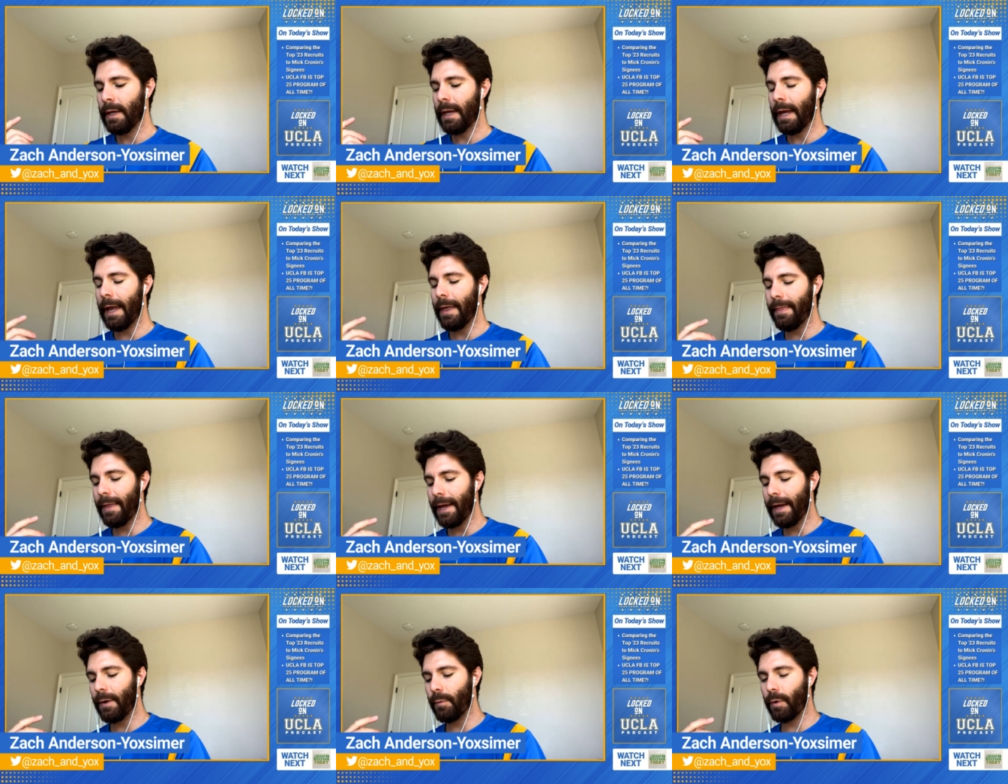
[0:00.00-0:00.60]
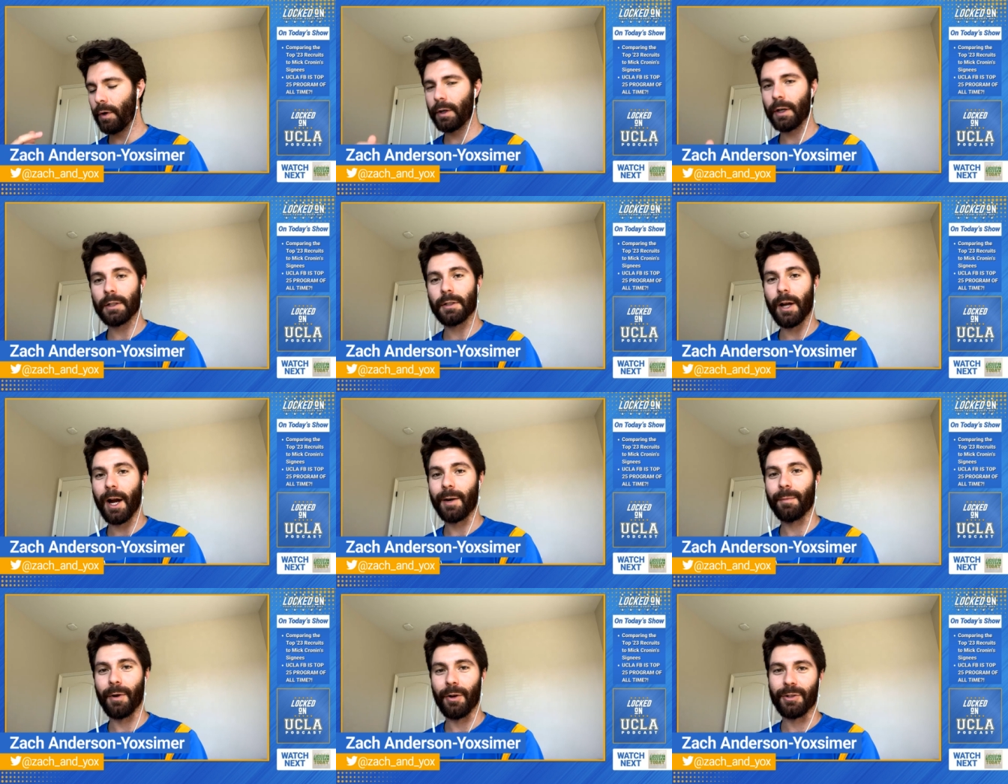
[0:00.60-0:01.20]
and then we're going to
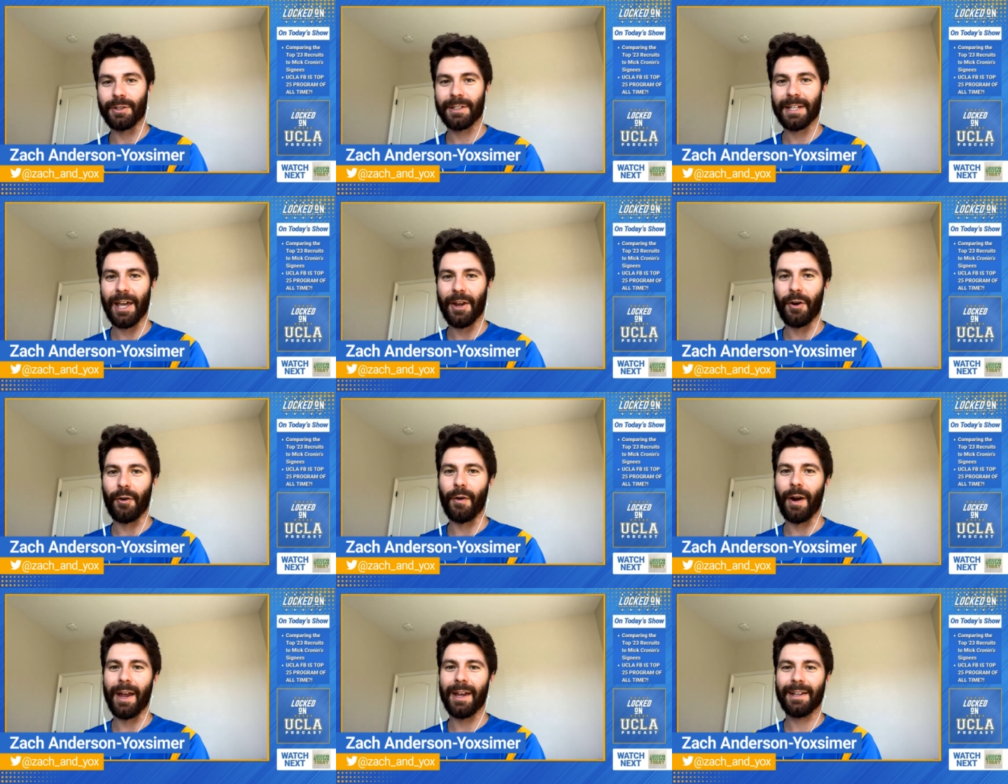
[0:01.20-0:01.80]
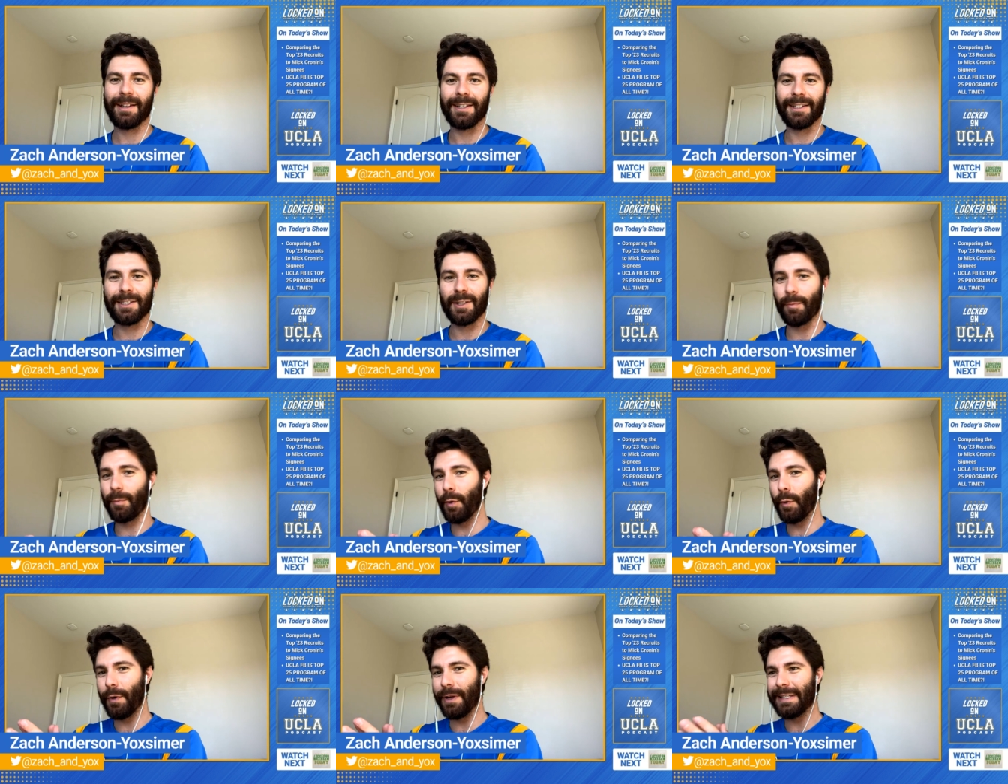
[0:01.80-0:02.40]
talk about center, right? Because the
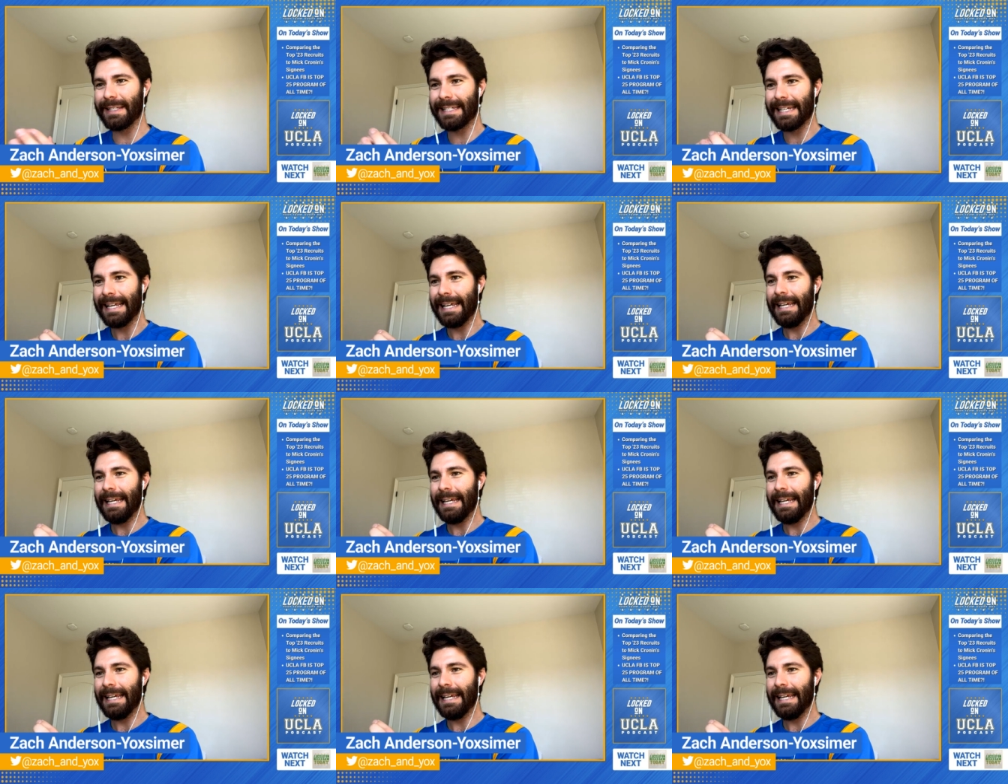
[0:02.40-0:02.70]
Bruins